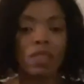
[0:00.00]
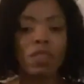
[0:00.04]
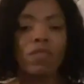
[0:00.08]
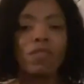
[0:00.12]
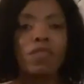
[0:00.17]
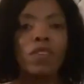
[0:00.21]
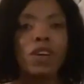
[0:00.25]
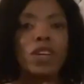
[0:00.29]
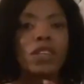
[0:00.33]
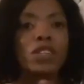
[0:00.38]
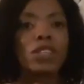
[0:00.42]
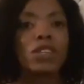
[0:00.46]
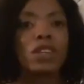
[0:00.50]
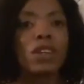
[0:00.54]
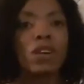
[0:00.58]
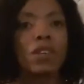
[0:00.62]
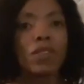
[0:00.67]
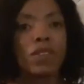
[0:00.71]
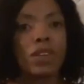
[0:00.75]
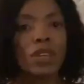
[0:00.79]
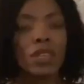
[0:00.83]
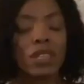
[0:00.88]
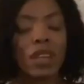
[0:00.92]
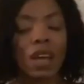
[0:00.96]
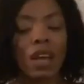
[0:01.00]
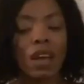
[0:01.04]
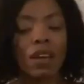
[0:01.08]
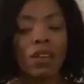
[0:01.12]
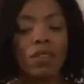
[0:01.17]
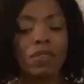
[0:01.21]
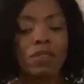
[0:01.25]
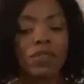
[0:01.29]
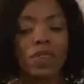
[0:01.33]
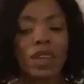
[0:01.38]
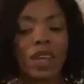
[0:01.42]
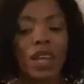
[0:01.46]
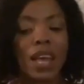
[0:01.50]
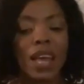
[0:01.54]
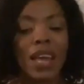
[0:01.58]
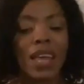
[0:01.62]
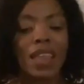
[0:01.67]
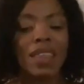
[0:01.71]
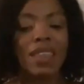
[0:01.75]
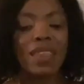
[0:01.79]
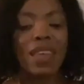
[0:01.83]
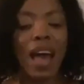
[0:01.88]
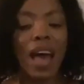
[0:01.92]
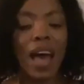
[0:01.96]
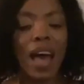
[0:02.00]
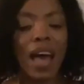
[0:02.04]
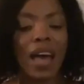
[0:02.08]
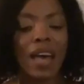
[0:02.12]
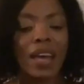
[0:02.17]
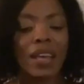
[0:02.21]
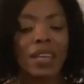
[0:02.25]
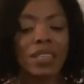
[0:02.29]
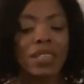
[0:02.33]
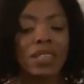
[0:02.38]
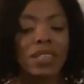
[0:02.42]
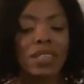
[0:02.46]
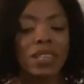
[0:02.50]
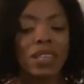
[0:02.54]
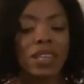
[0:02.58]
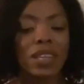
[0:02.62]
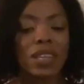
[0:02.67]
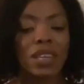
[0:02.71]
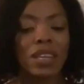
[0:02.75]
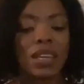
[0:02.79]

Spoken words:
the version of yourself that